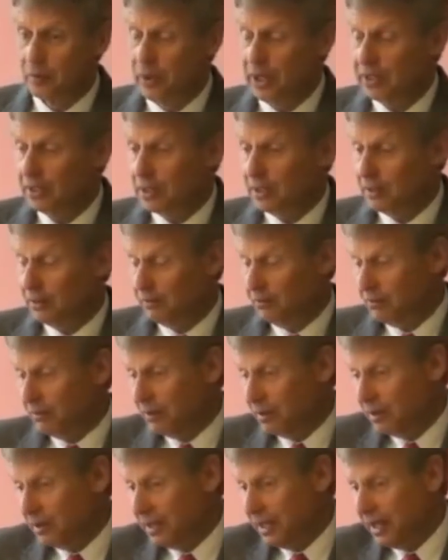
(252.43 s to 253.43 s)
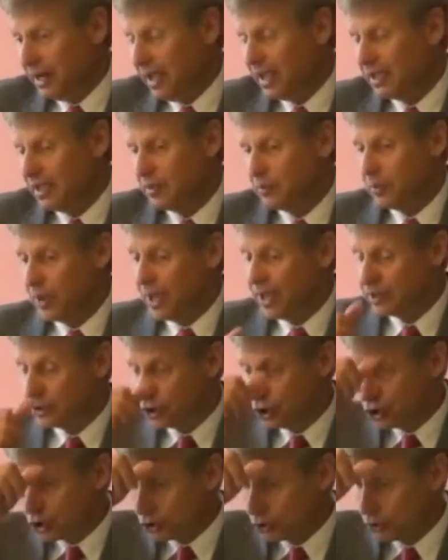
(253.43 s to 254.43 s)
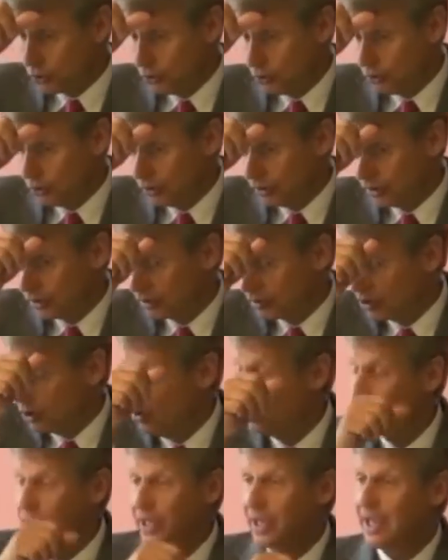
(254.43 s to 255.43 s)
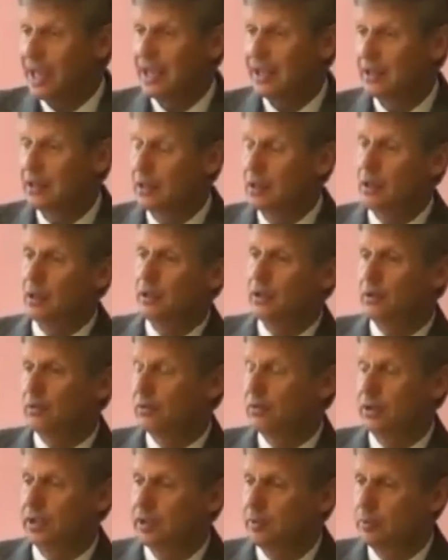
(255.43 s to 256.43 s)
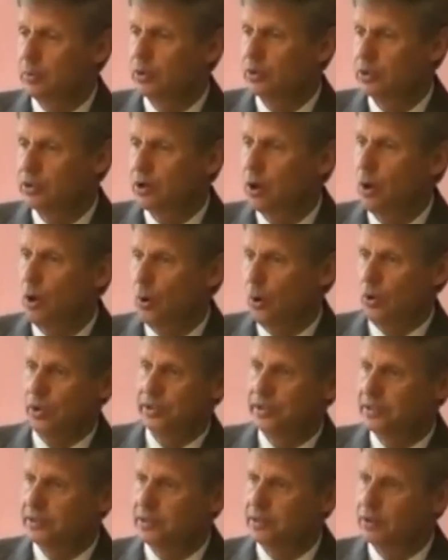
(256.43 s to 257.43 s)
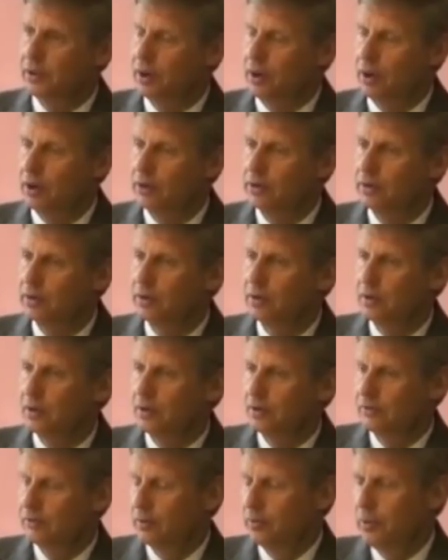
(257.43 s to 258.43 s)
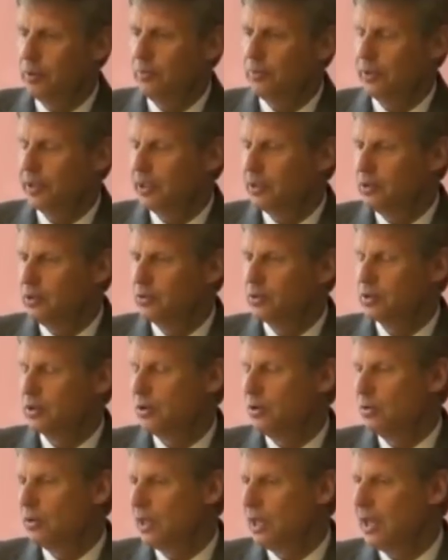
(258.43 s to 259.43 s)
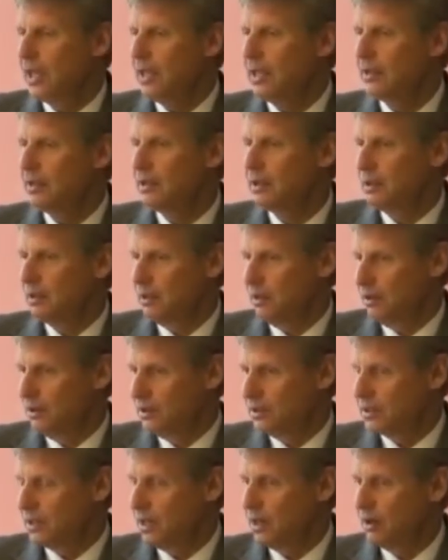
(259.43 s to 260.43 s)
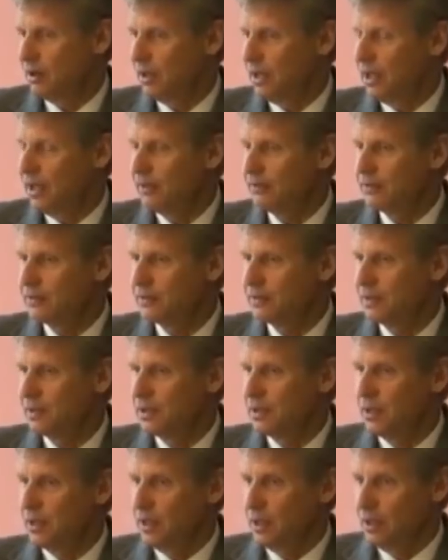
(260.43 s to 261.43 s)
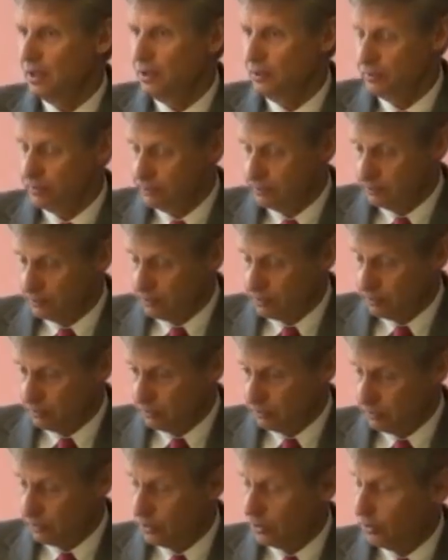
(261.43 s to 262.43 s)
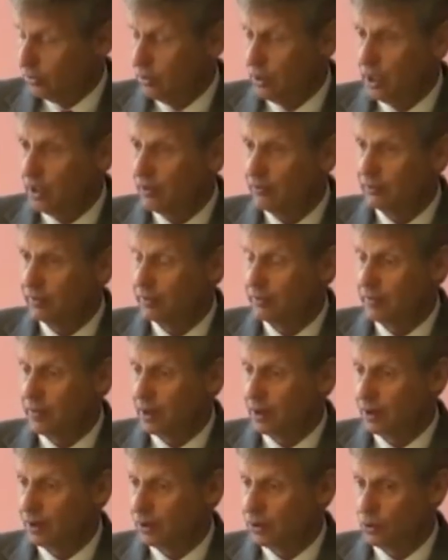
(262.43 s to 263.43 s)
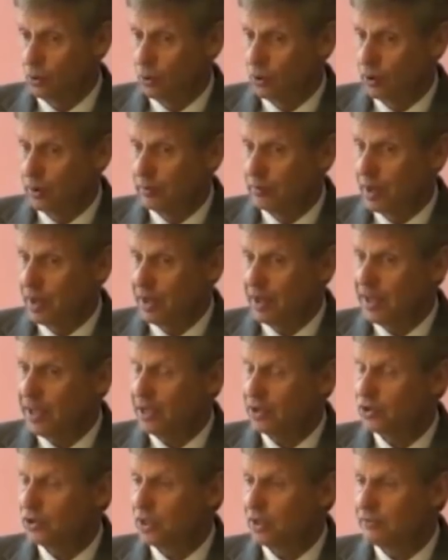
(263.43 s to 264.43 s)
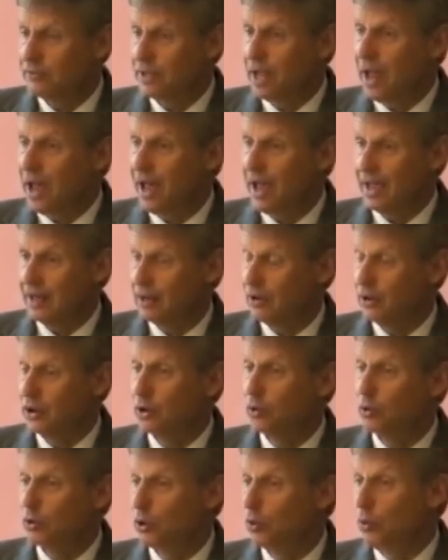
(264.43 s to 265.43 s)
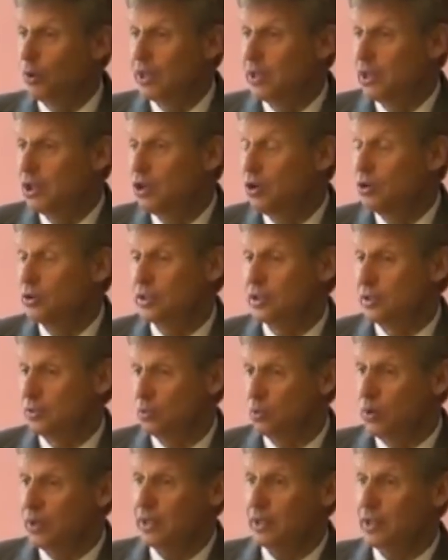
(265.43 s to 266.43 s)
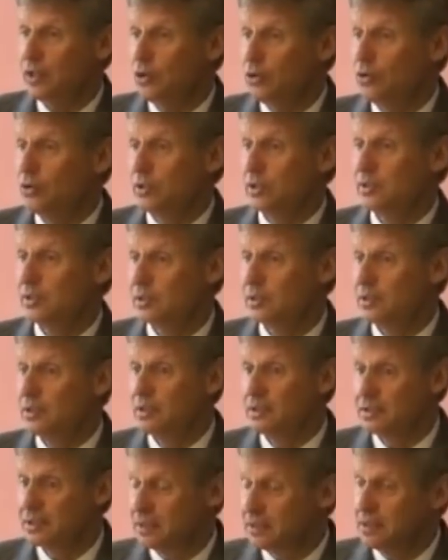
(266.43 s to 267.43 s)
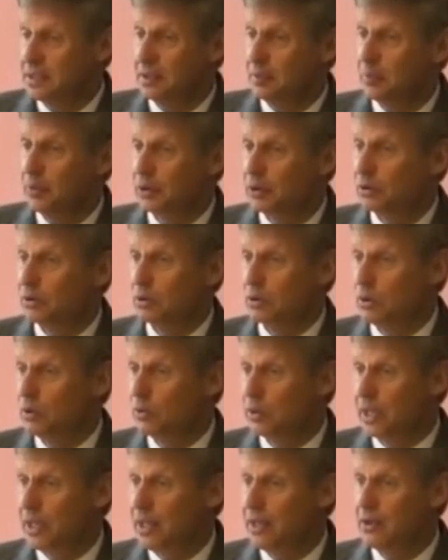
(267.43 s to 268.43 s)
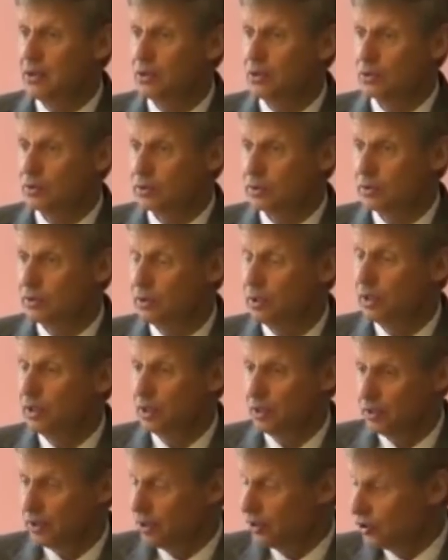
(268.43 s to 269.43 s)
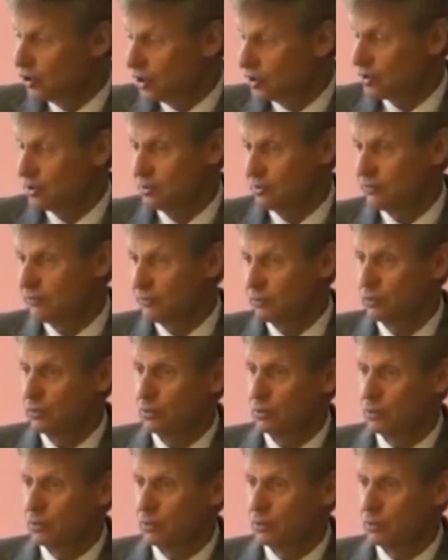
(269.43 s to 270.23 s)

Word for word: but then I get back to truth. Cocaine literally puts holes in your heart. Mm-hmm. For people that use cocaine their entire lives, none of them are your and my age. They've died. They're Whitney Houston. Whitney Houston is the typical cocaine user that just